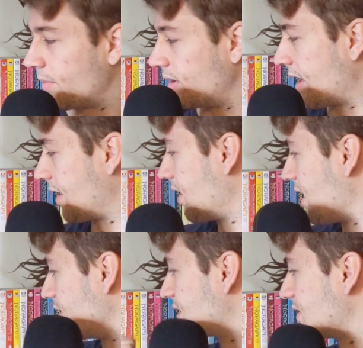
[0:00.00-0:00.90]
But yeah,
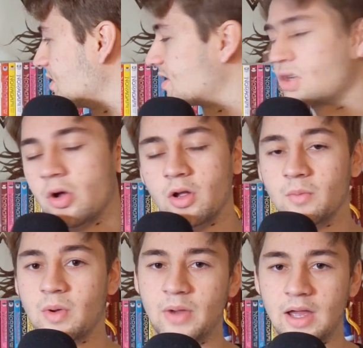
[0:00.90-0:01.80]
this series is so
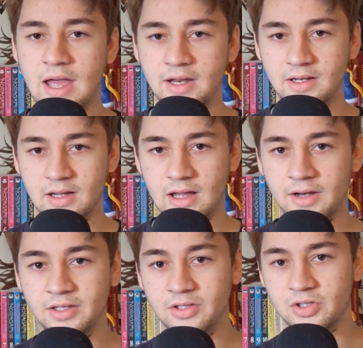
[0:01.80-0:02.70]
good, done by Adi
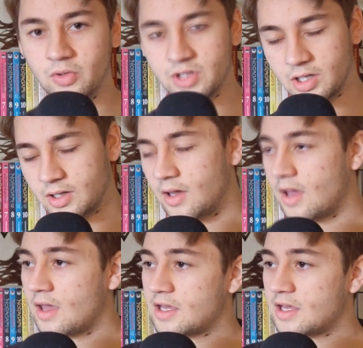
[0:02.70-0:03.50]
Chocha.